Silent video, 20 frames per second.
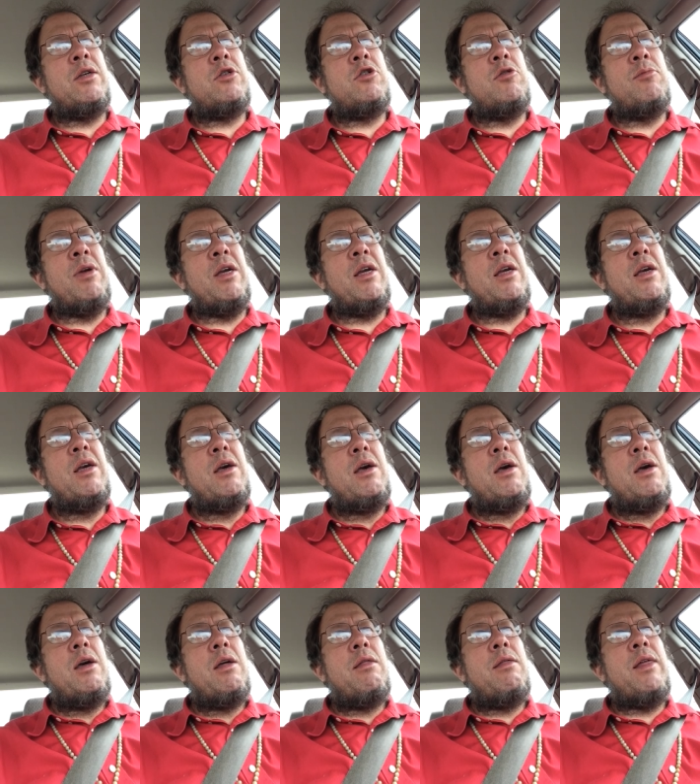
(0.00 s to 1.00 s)
assuming
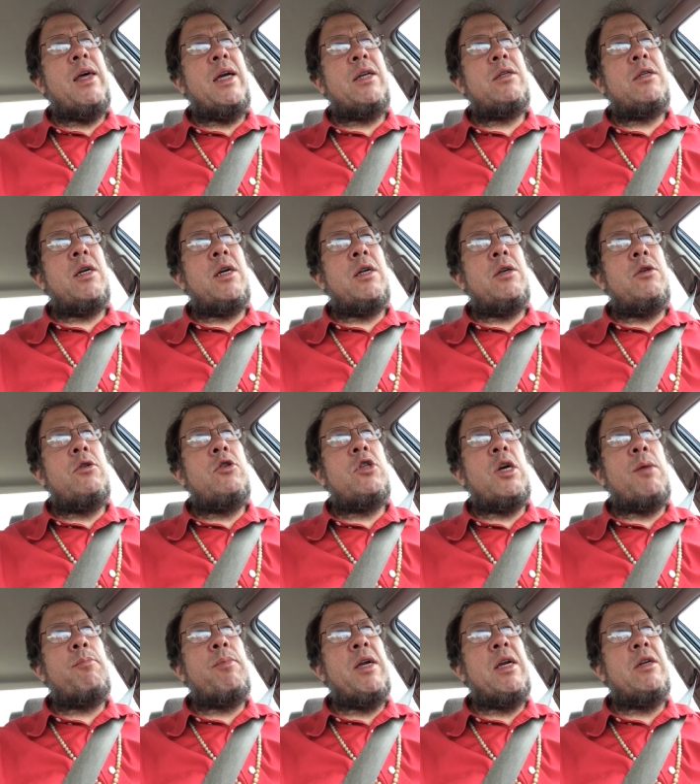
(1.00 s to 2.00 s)
that uh,
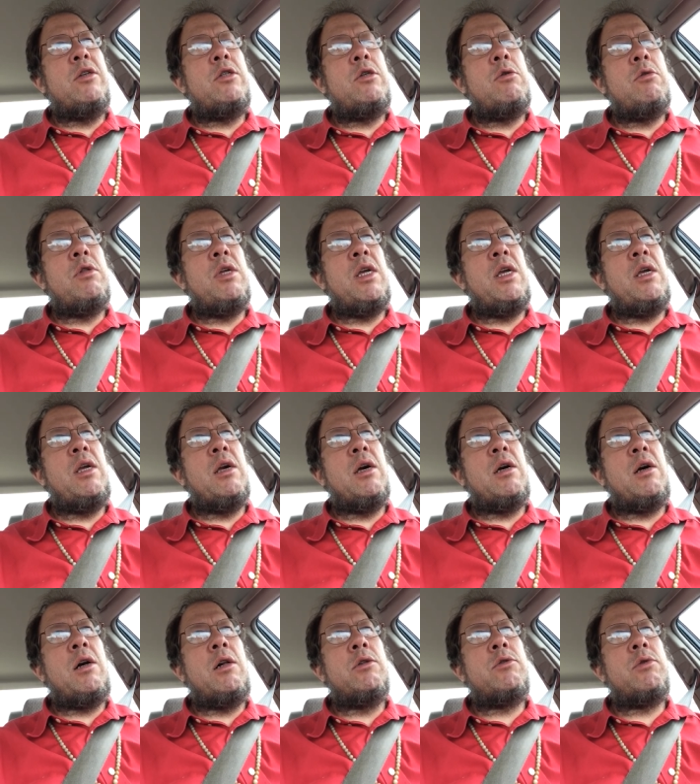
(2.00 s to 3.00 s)
jumping to the
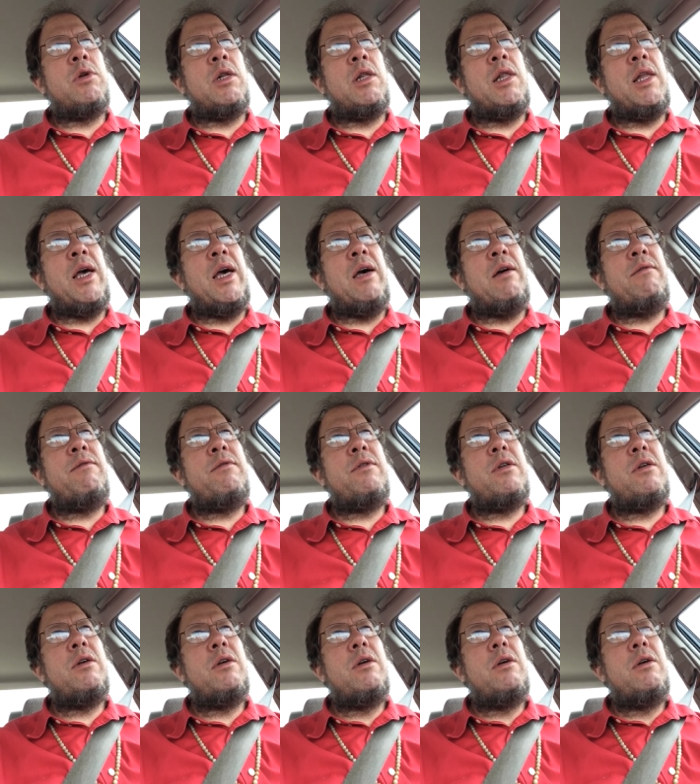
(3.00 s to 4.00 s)
ultra
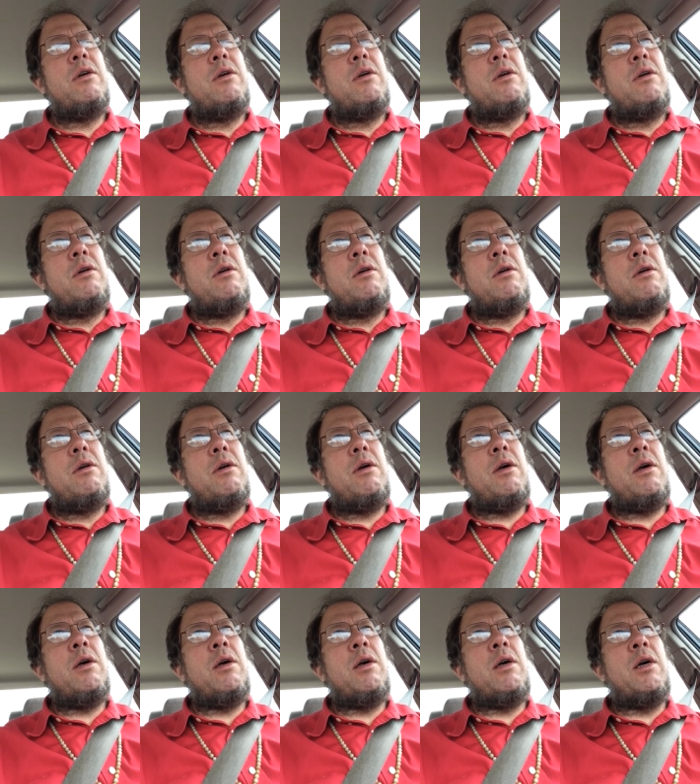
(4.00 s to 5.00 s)
left
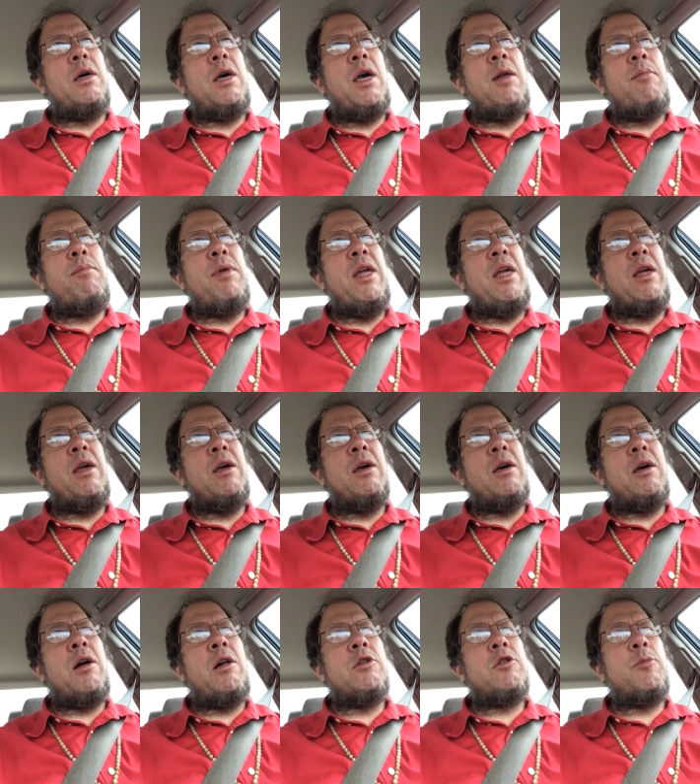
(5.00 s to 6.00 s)
uh, and being
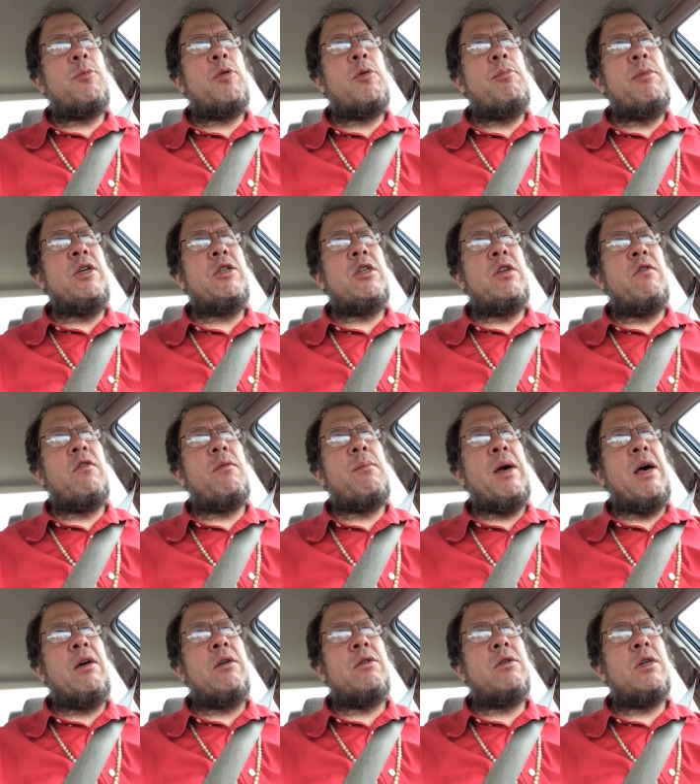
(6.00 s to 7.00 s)
uh, ultra permissive
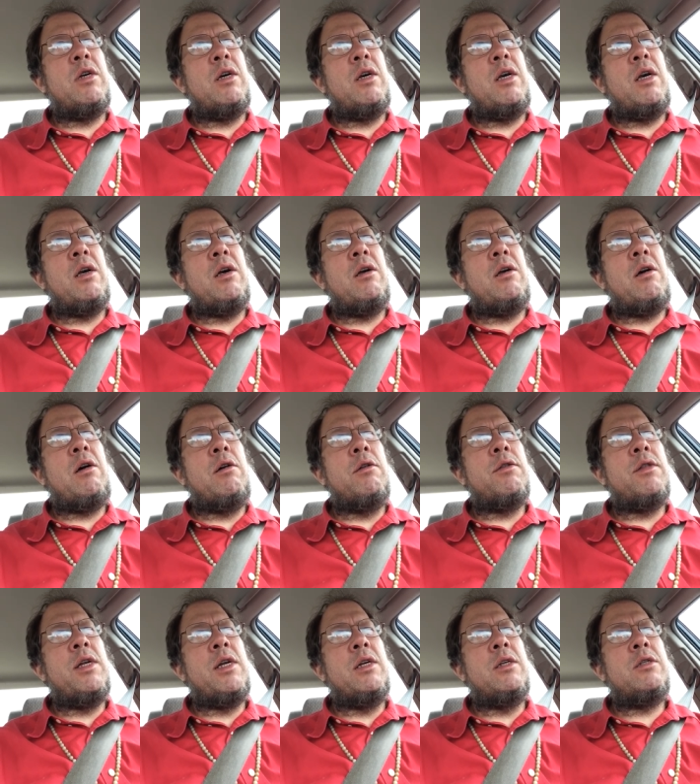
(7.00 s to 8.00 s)
about uh, all
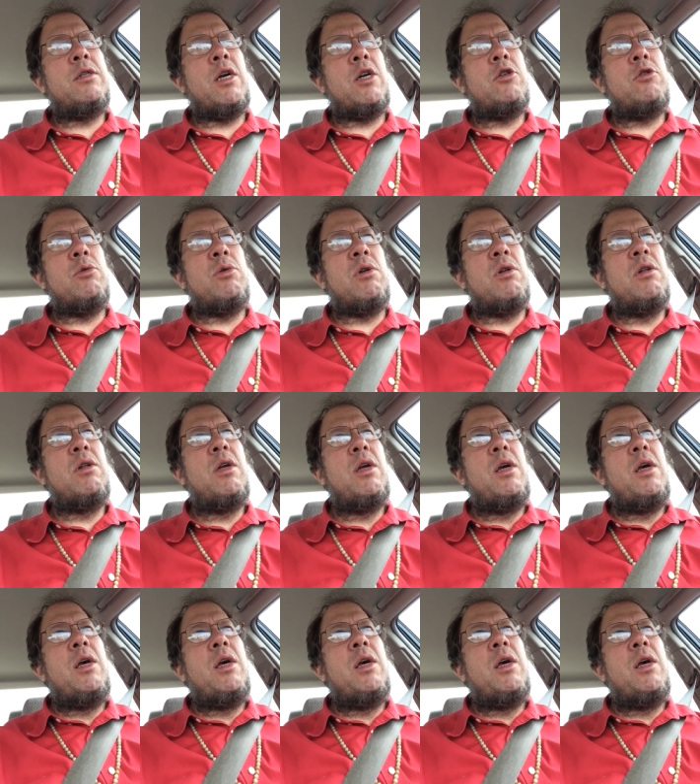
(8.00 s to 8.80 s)
things sexual